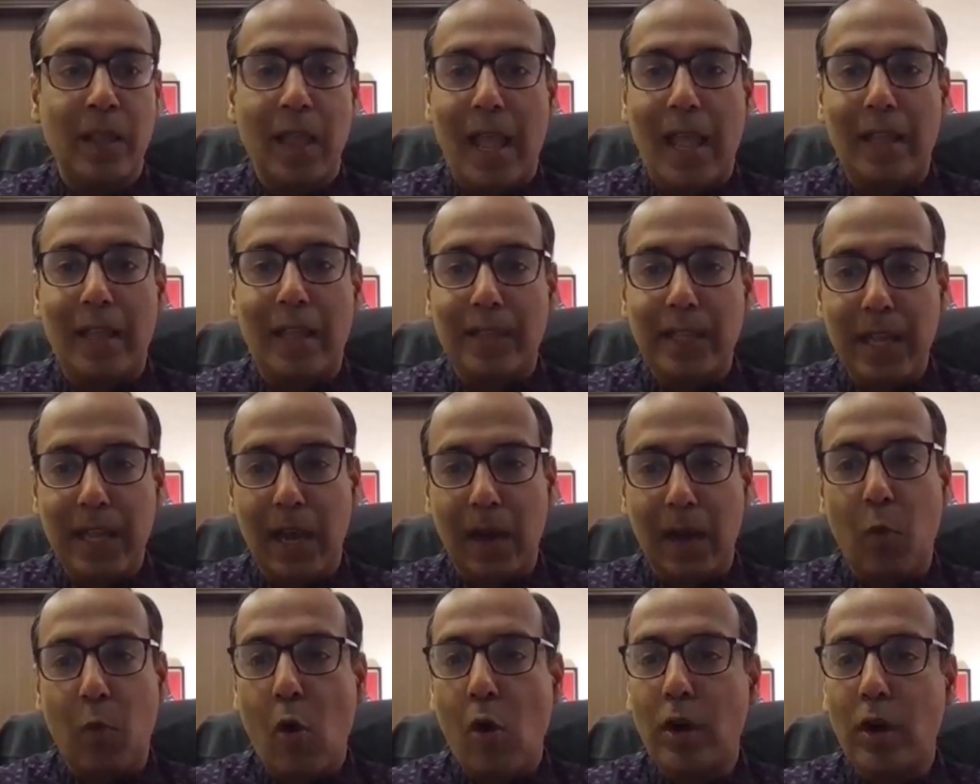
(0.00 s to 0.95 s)
And the
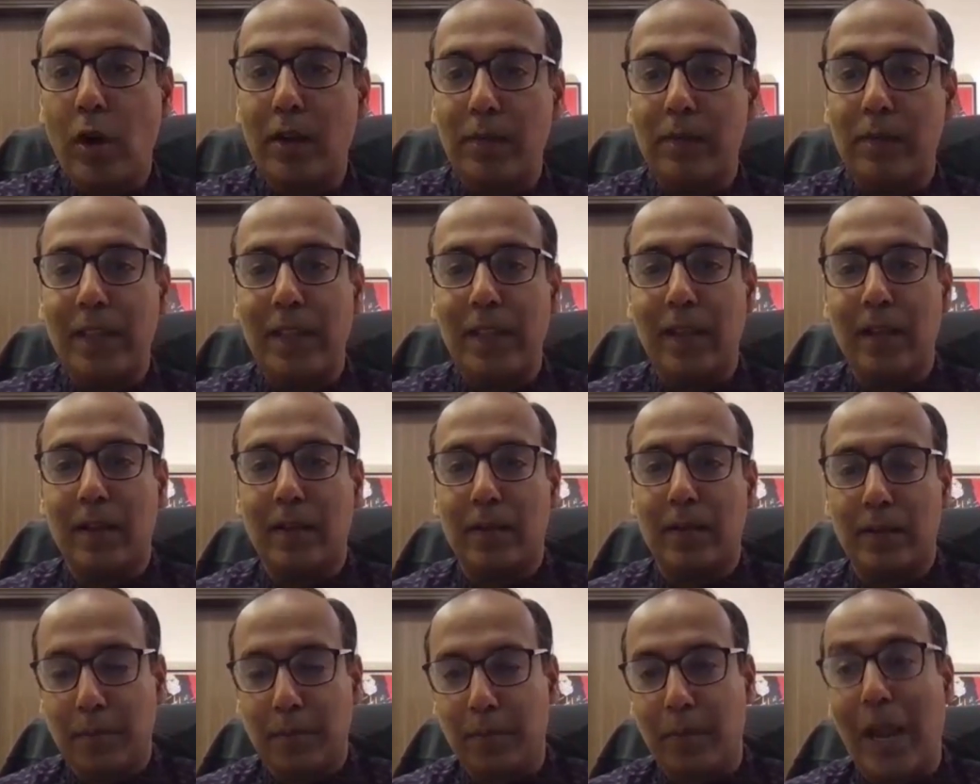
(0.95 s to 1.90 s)

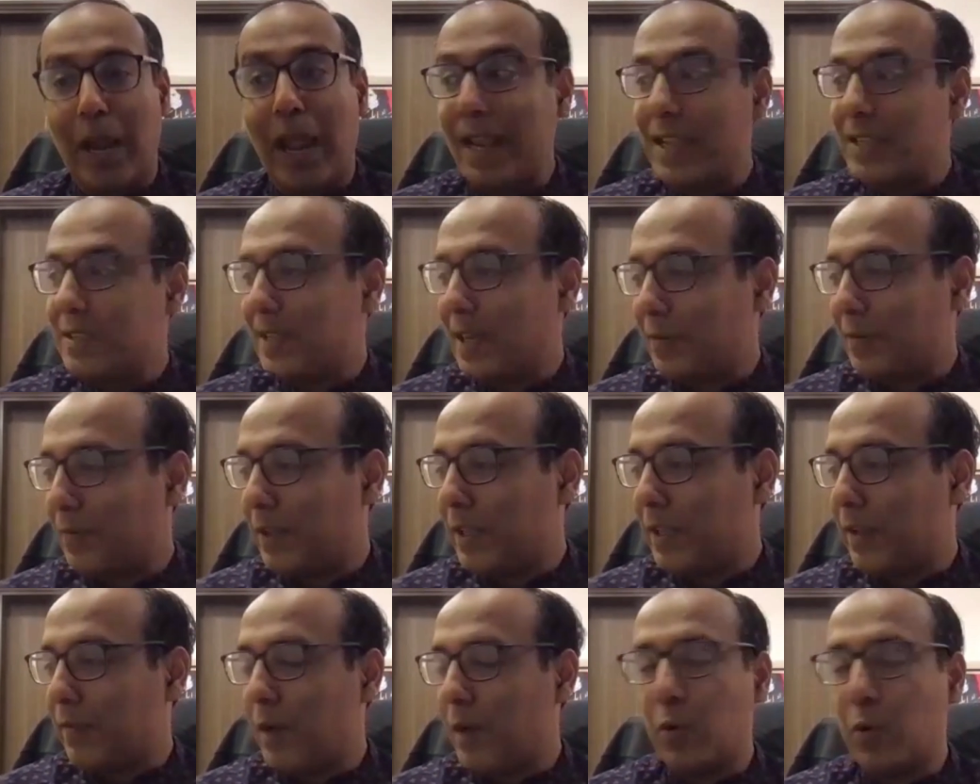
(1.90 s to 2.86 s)
the prize that we
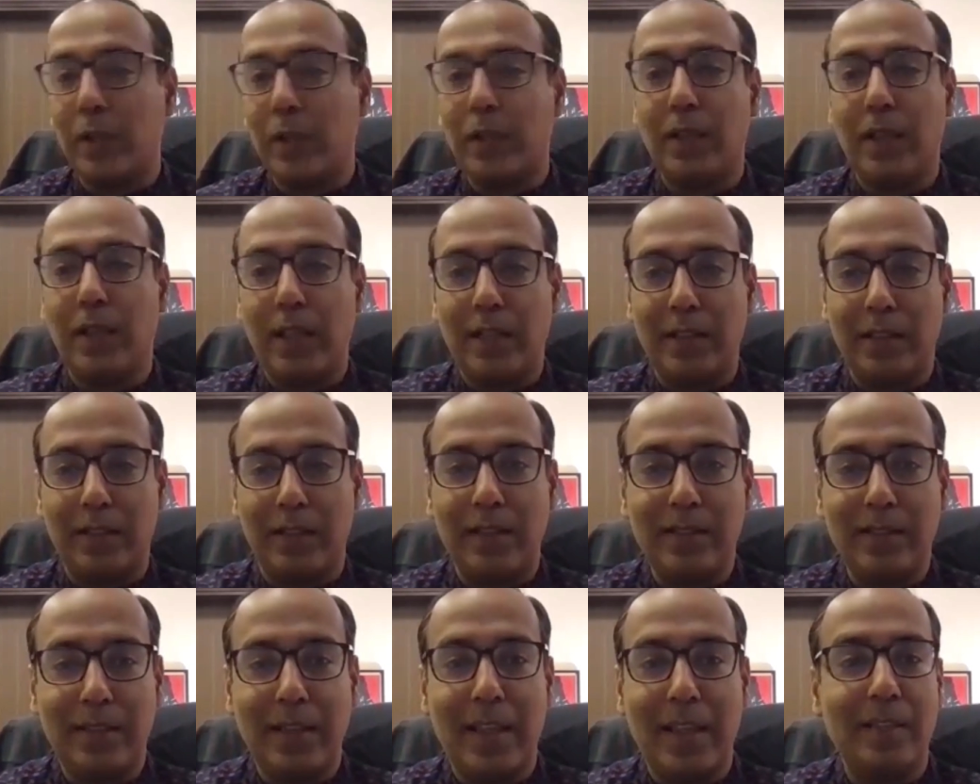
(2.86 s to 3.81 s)
give out in
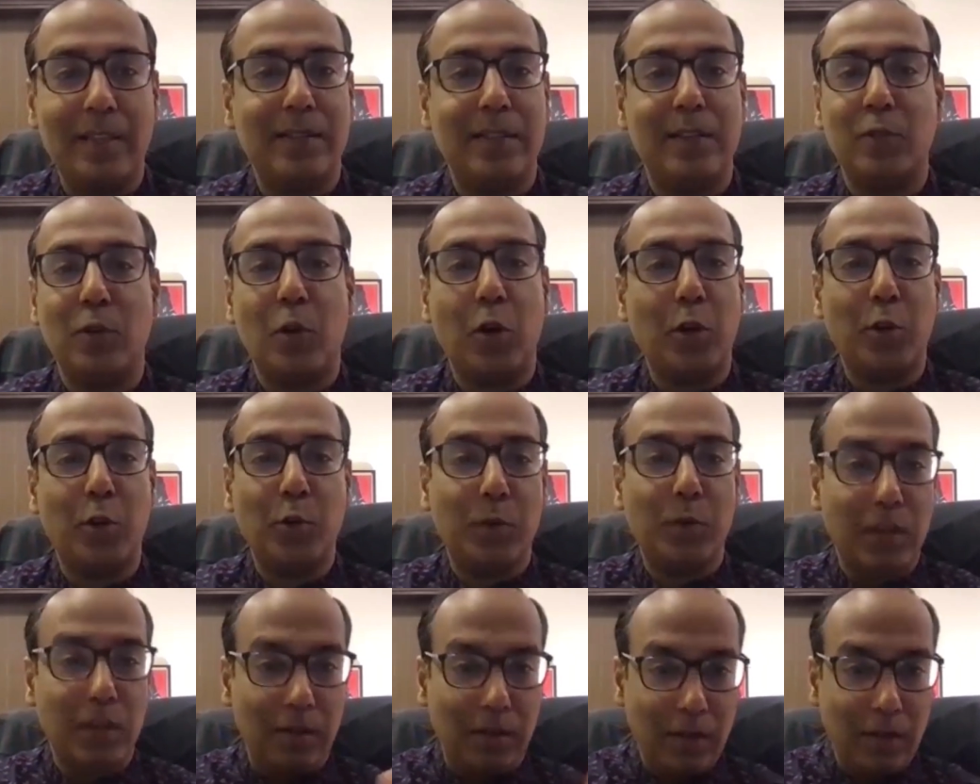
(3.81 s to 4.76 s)
this case is not to
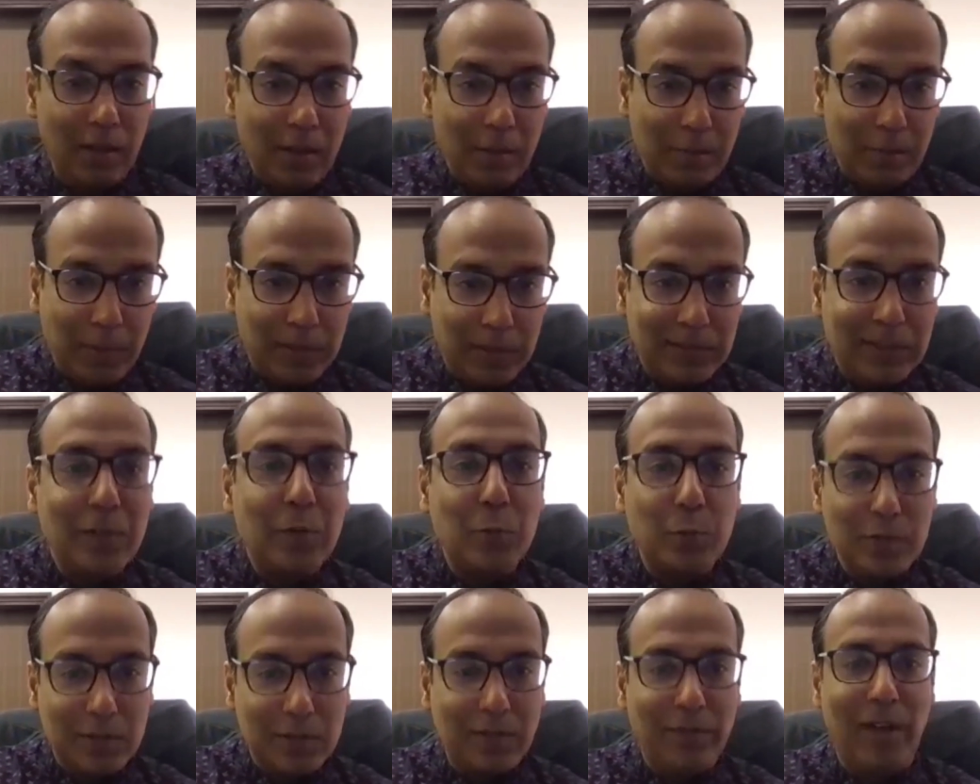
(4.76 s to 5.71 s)
the person
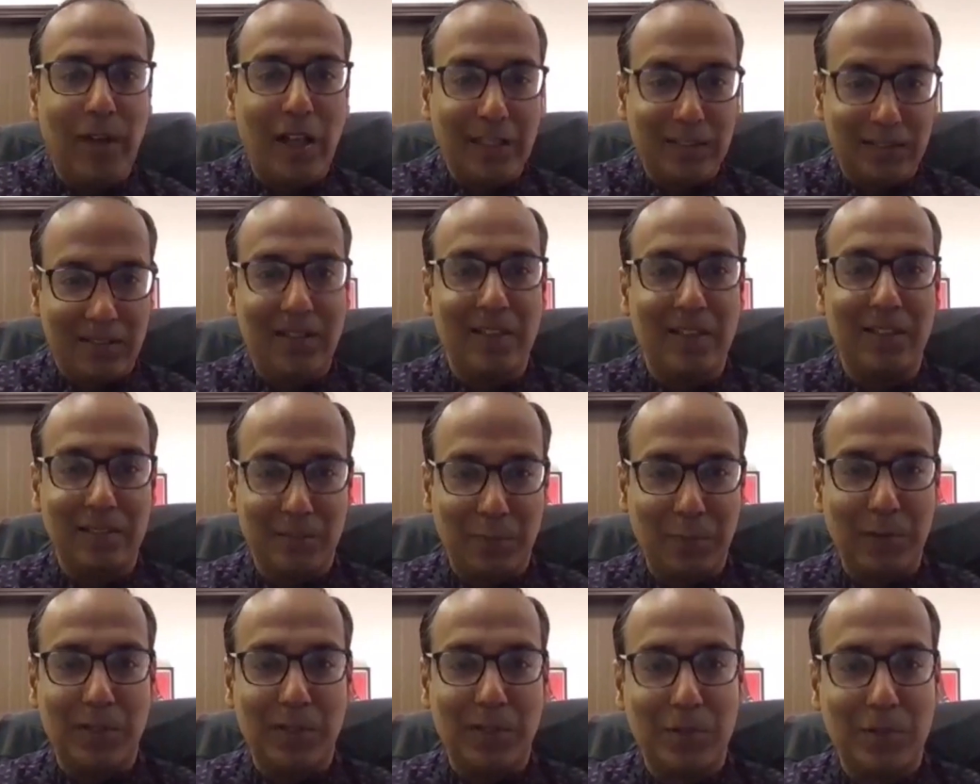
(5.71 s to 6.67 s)
who's the fastest,
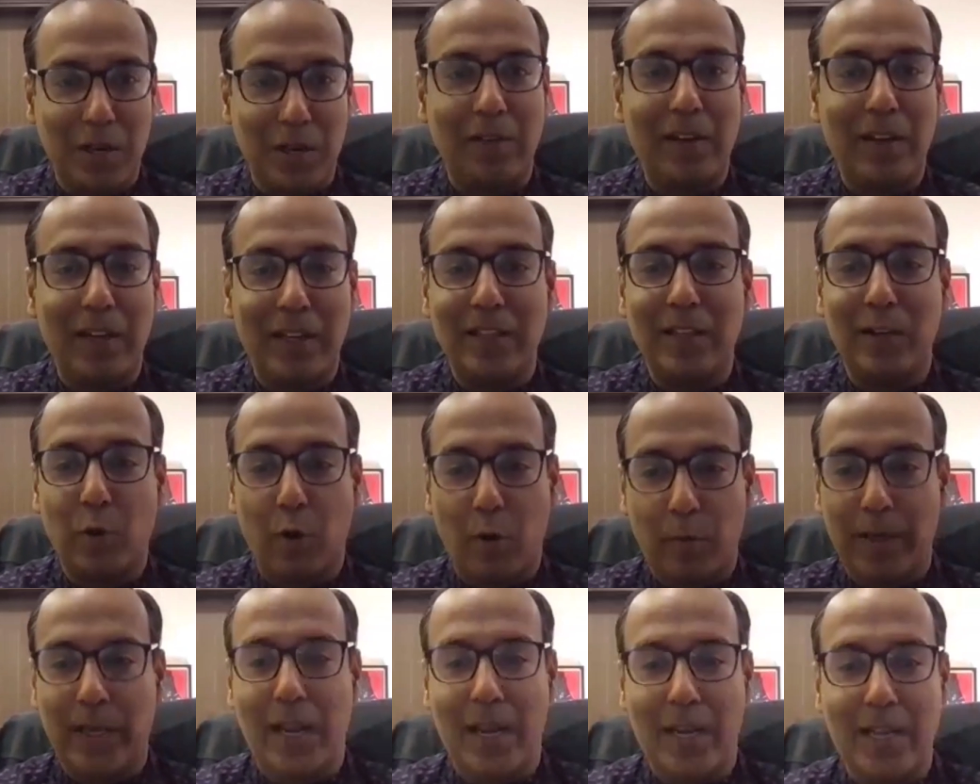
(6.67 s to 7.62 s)
which is generally the
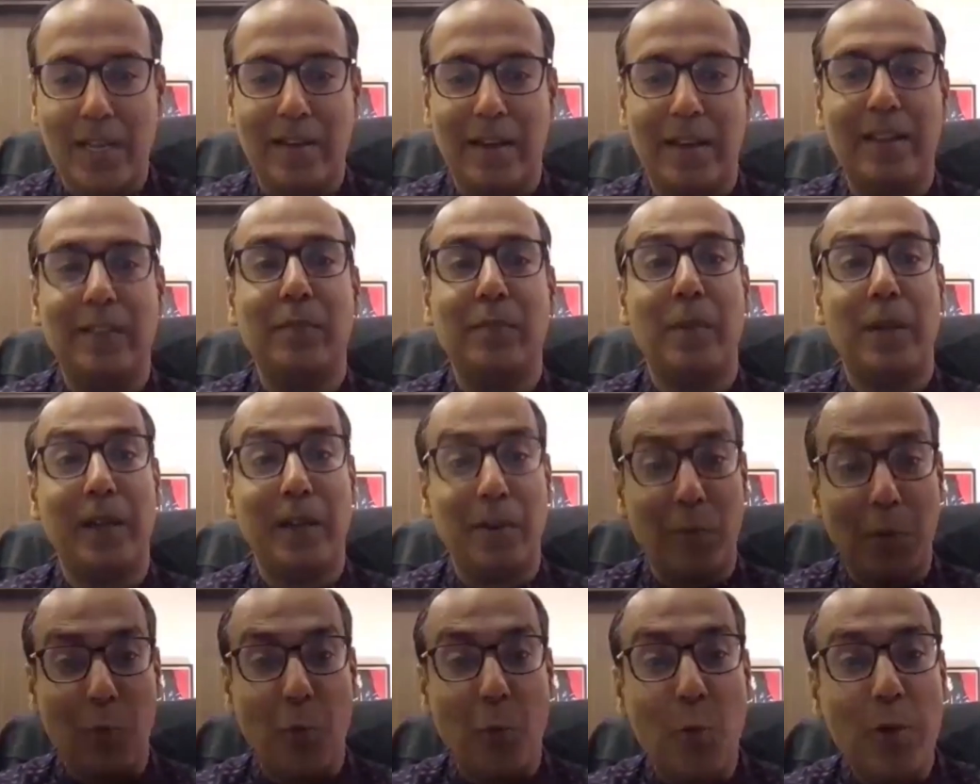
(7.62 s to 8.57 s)
norm in any race, but
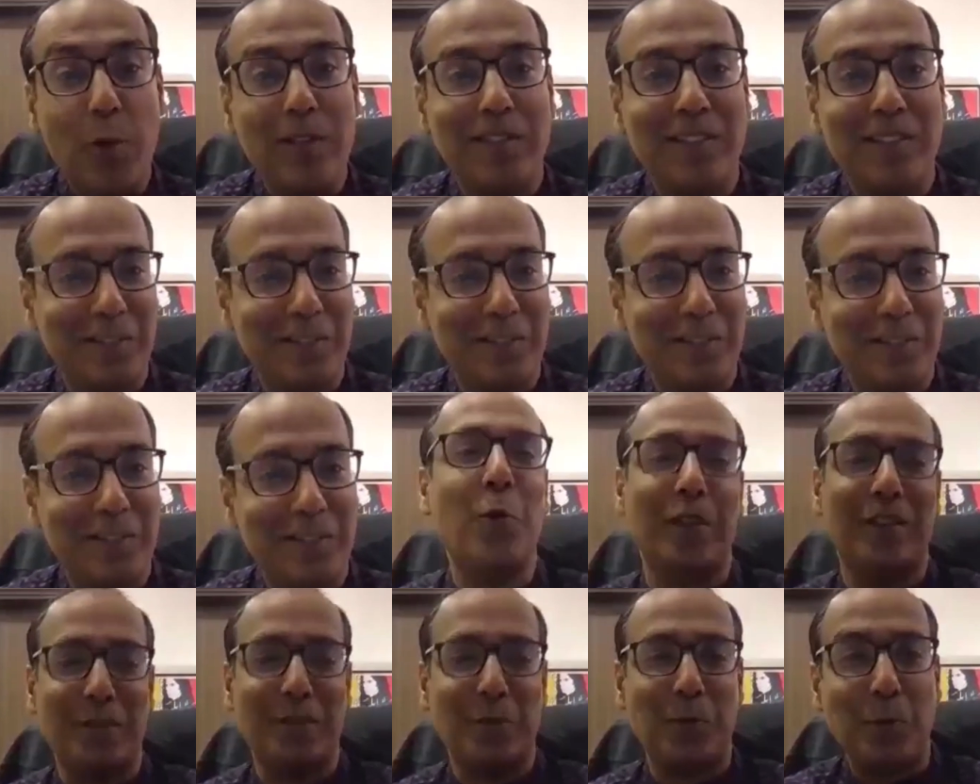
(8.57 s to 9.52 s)
who is the
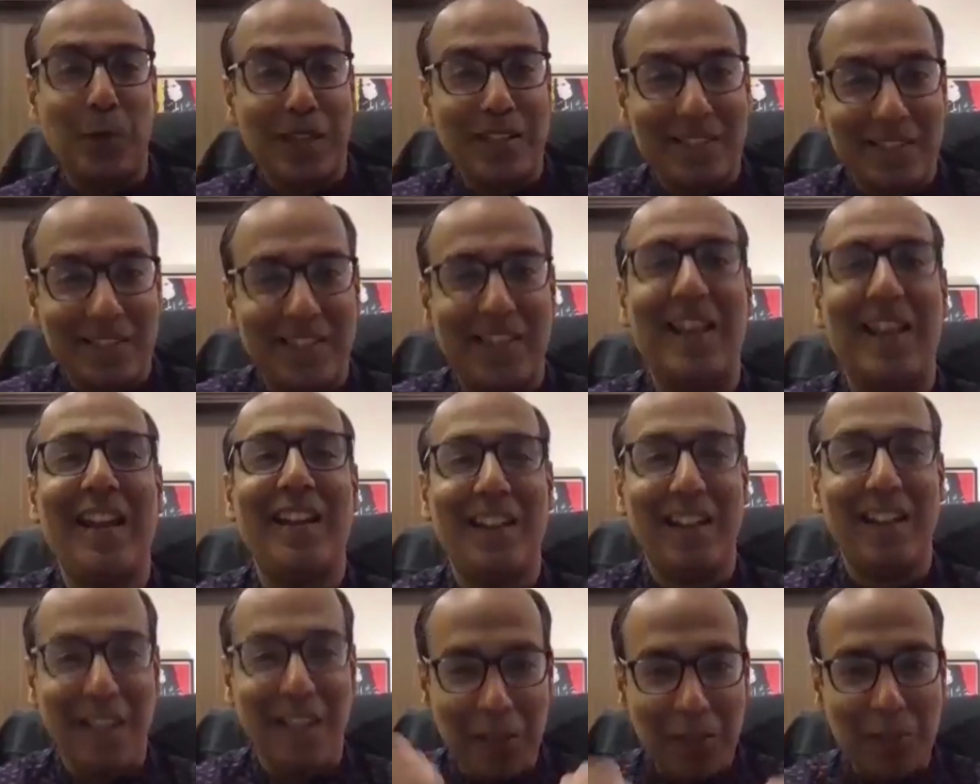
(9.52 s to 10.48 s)
slowest, who can say
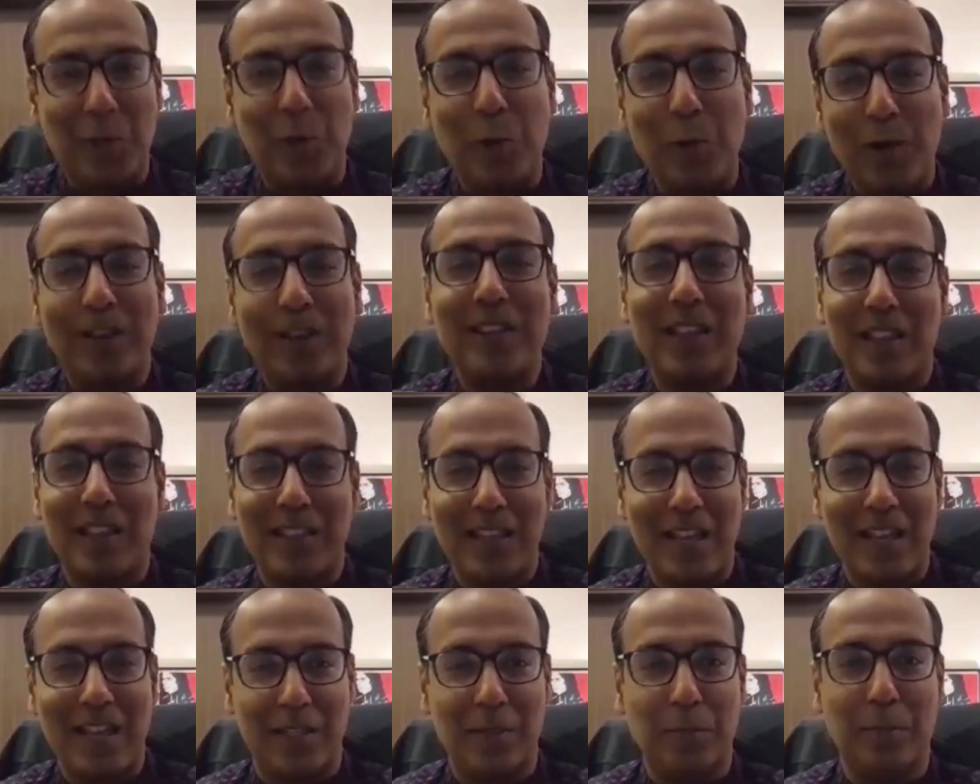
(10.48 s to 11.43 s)
it slower than
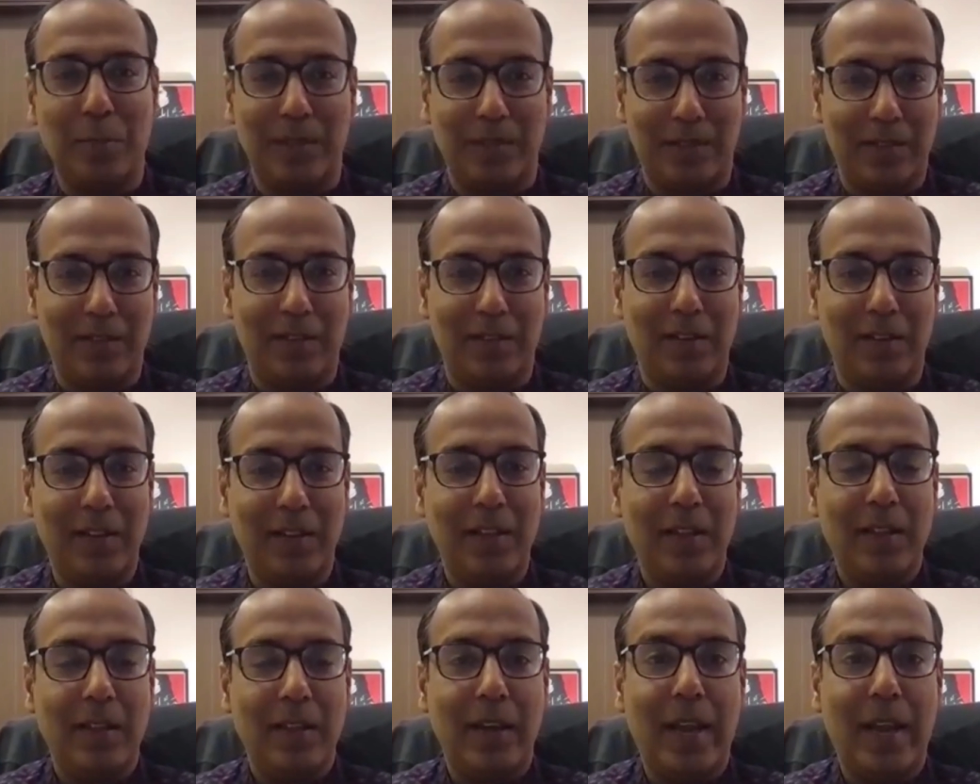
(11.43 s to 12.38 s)
the other person,
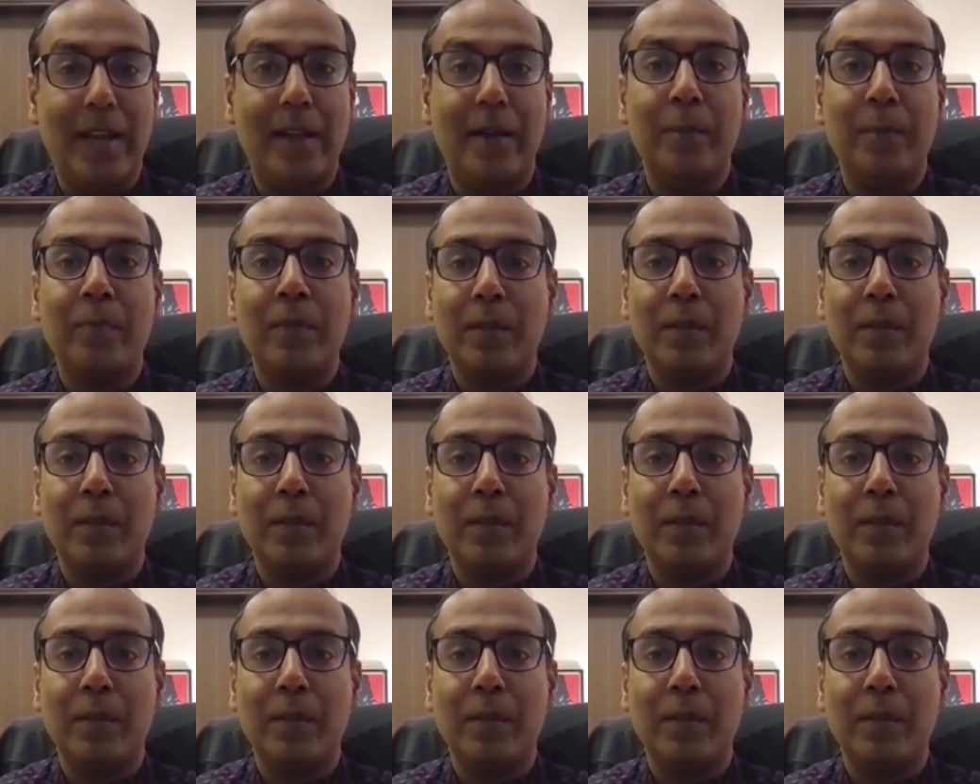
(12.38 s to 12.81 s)
right?